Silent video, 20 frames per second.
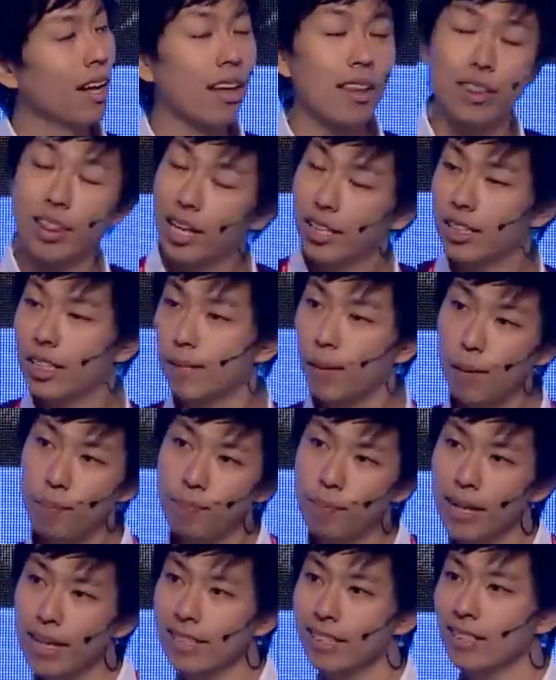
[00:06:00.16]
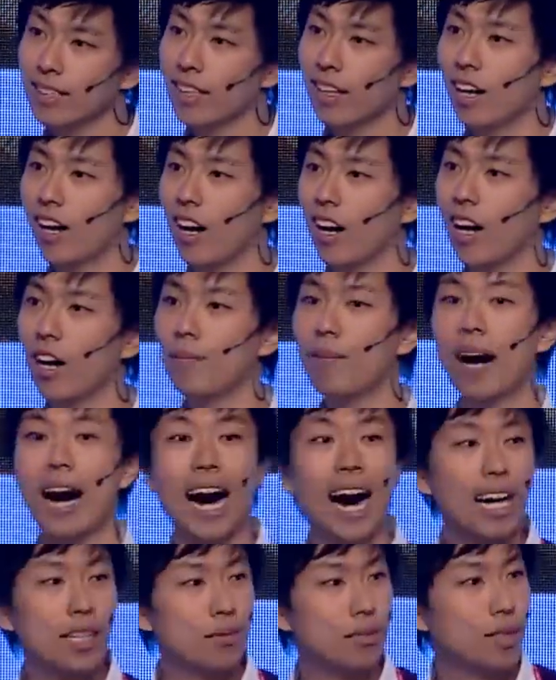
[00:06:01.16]
The development of
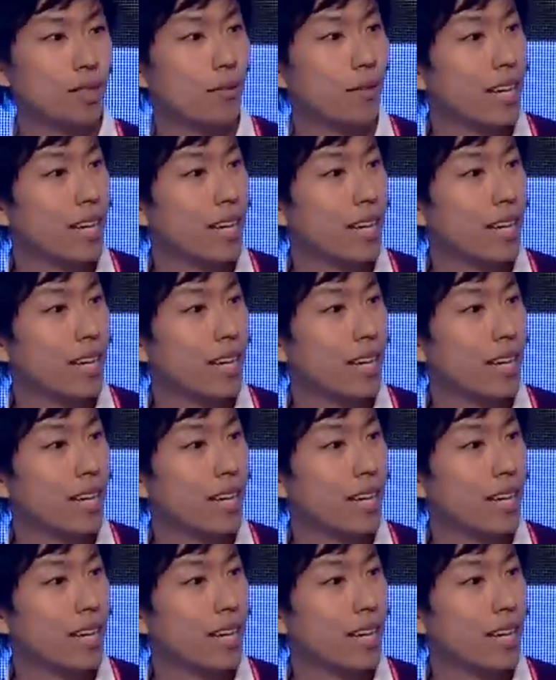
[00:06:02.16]
artificial